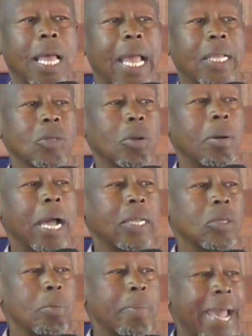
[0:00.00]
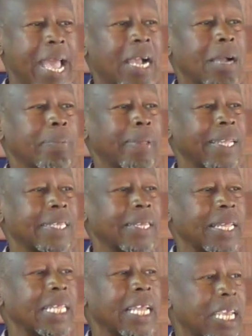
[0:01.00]
I know my younger brother
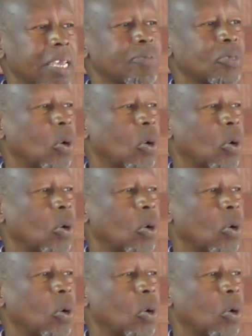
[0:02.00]
really keeps